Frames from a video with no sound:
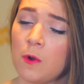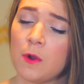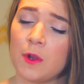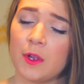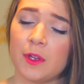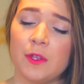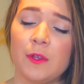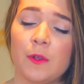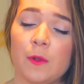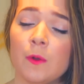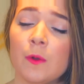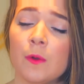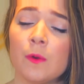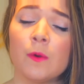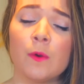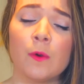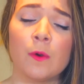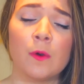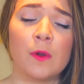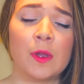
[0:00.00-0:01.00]
For
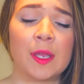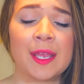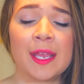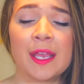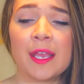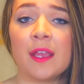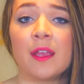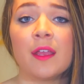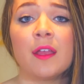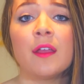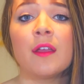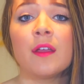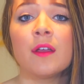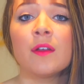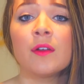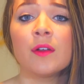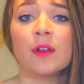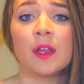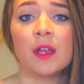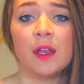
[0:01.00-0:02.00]
you
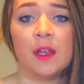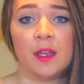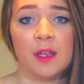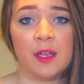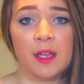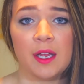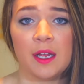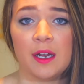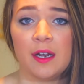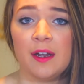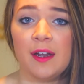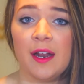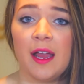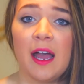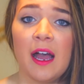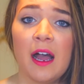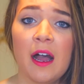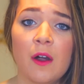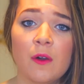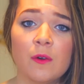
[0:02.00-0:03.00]
here and
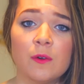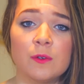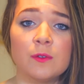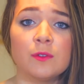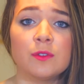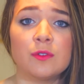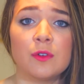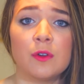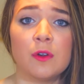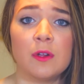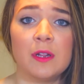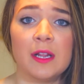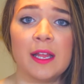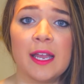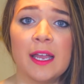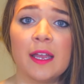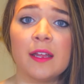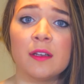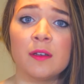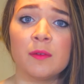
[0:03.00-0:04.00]
now, so
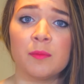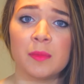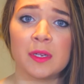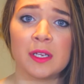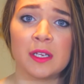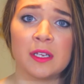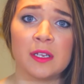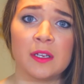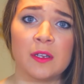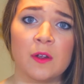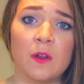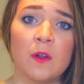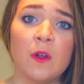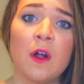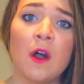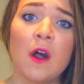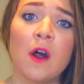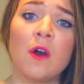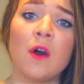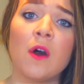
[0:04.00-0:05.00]
let me
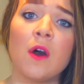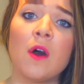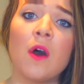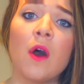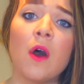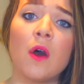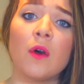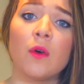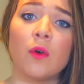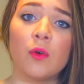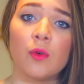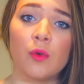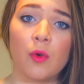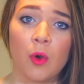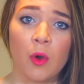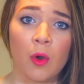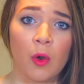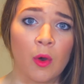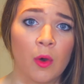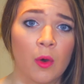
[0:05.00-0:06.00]

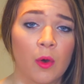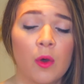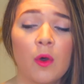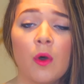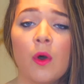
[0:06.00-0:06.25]
go.